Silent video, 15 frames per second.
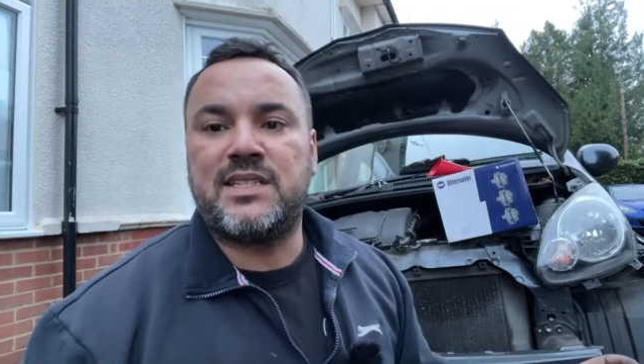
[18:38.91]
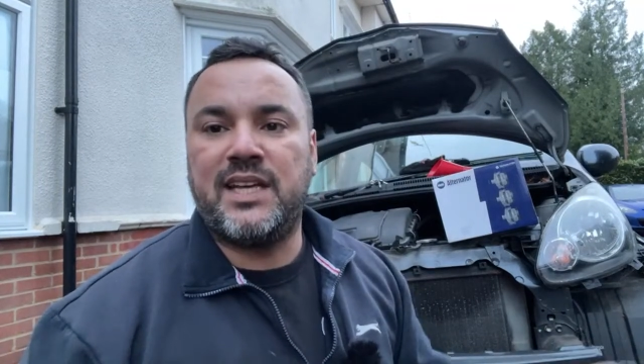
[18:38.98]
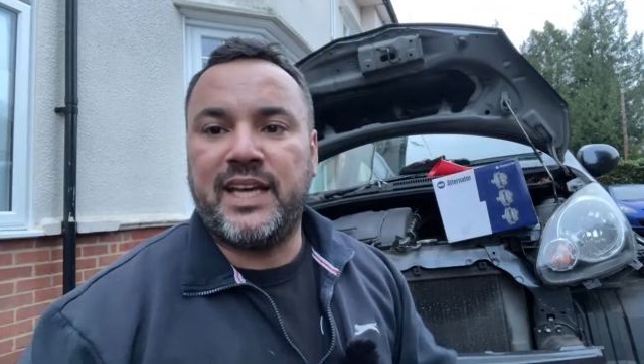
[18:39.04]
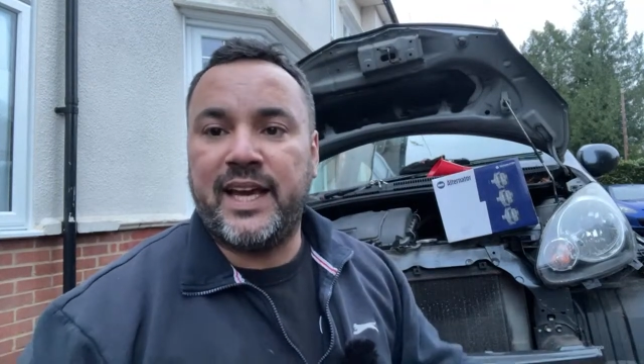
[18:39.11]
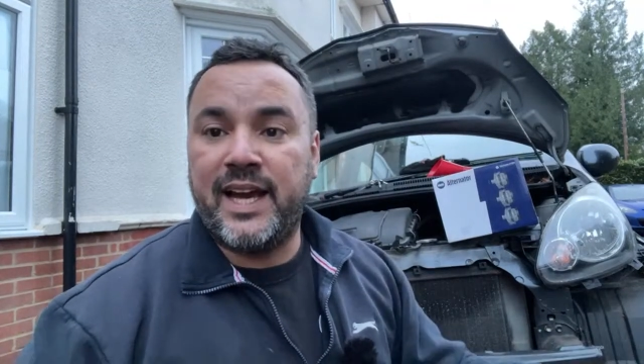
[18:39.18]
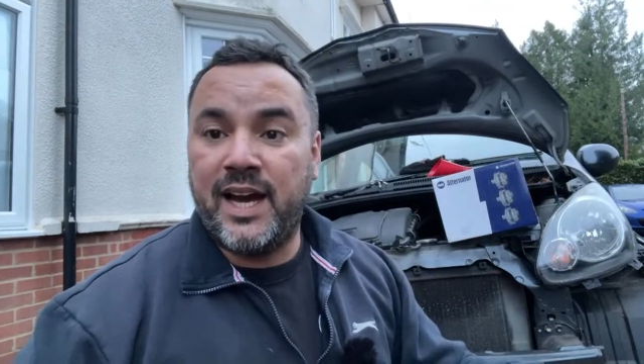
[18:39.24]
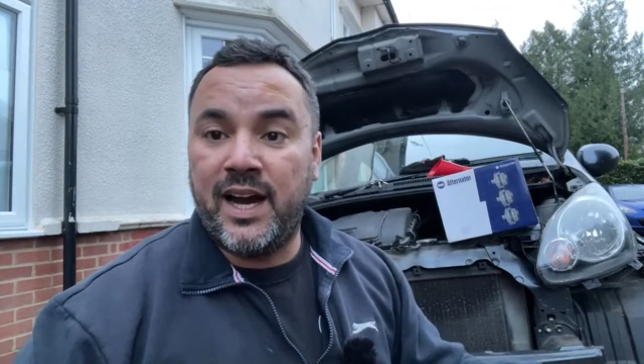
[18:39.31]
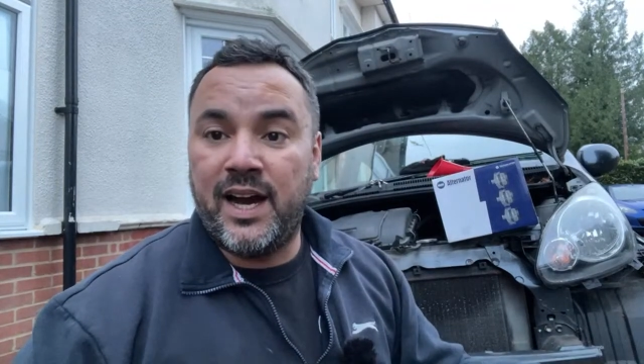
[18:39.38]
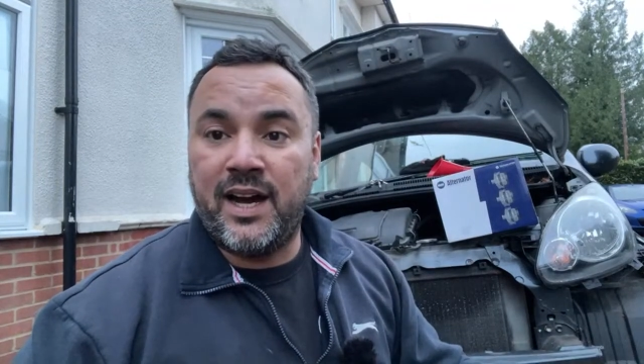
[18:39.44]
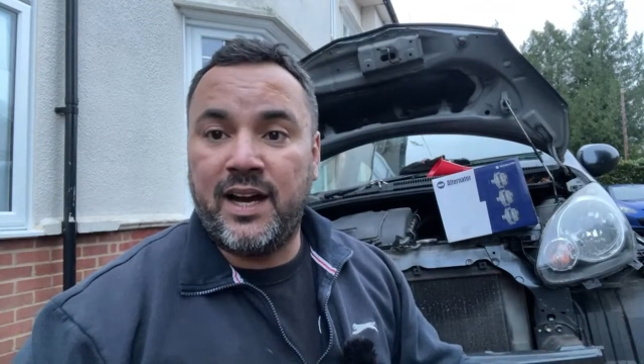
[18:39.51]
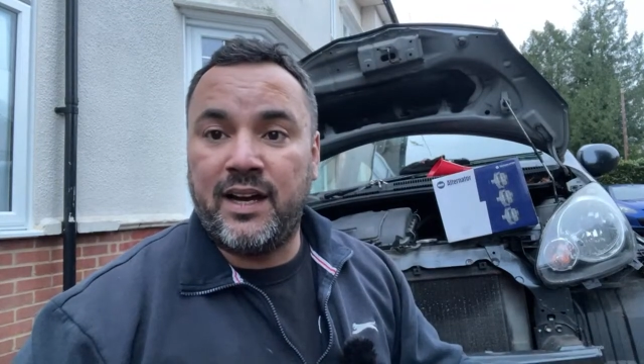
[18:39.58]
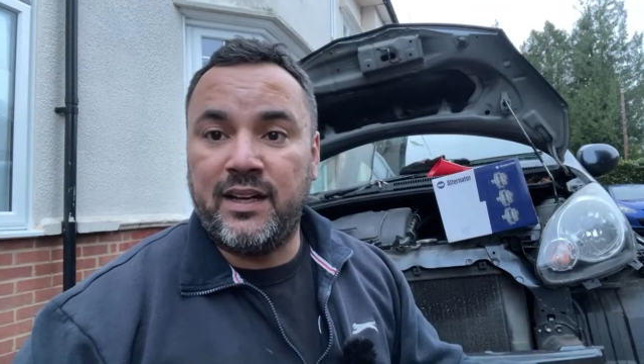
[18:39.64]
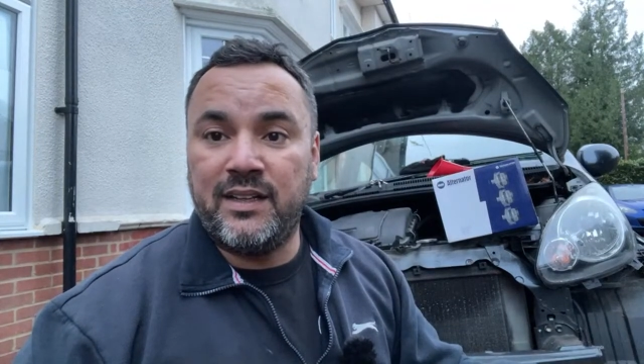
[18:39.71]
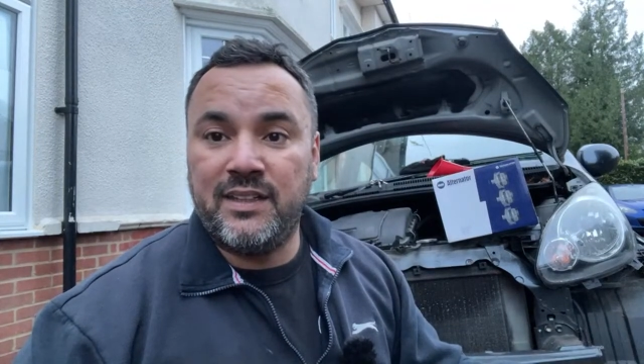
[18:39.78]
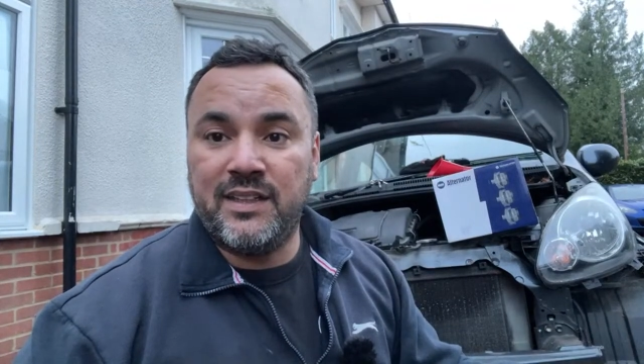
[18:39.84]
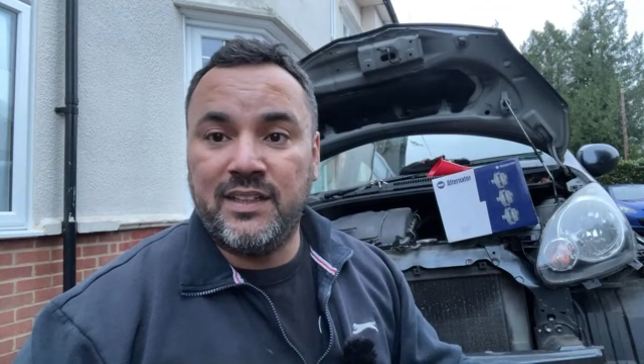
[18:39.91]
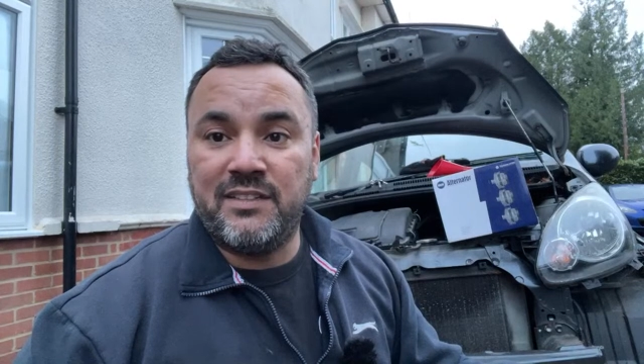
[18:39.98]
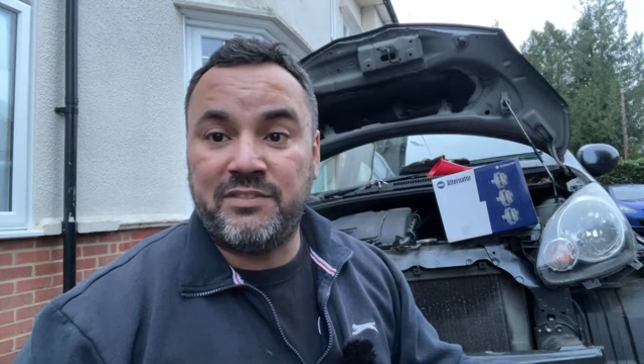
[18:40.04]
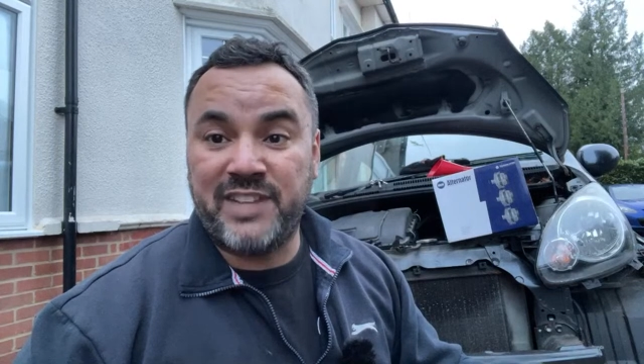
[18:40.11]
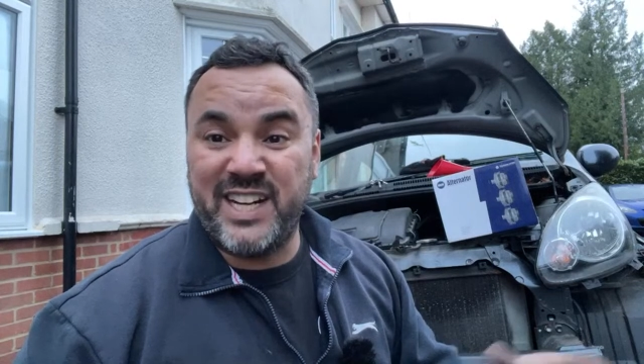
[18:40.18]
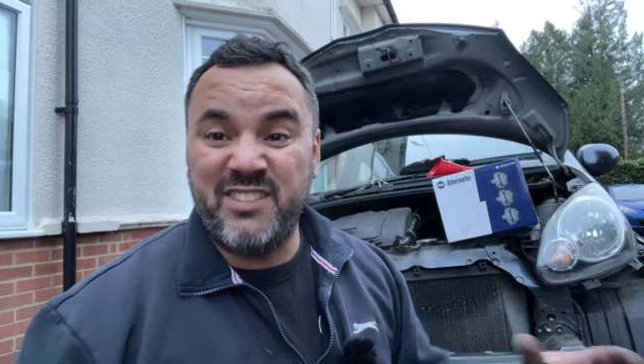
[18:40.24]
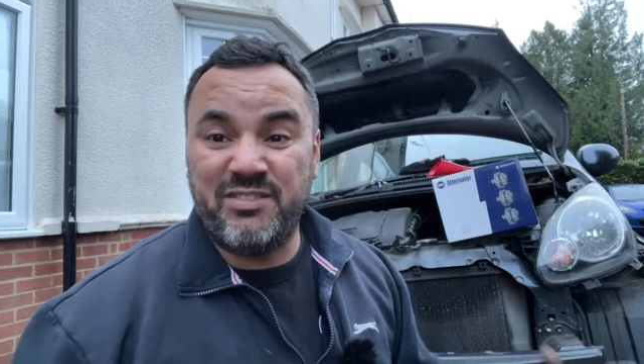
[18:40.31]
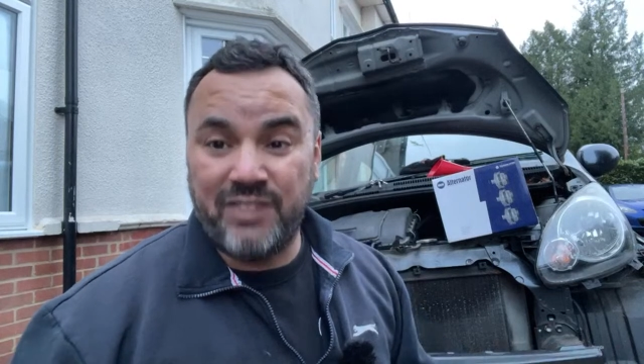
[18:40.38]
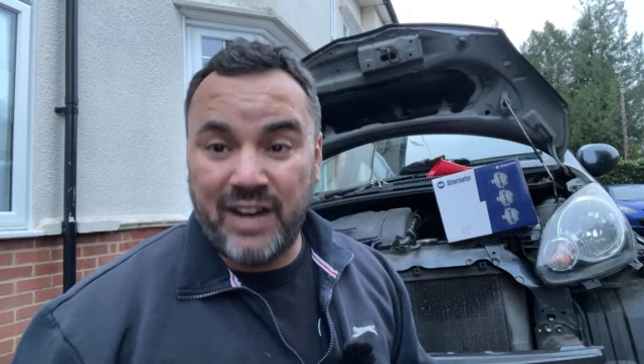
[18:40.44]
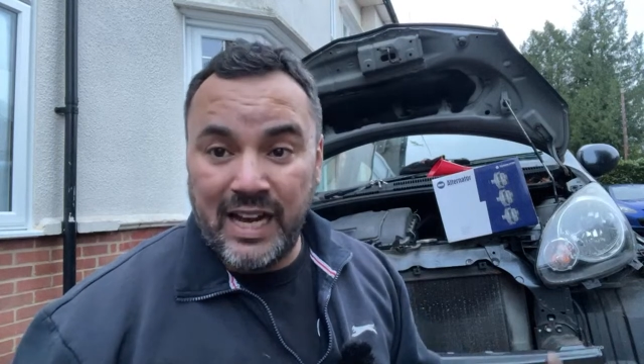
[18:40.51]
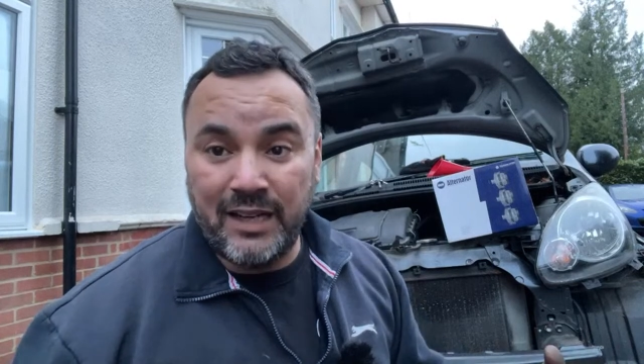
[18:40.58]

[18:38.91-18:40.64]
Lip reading: here are very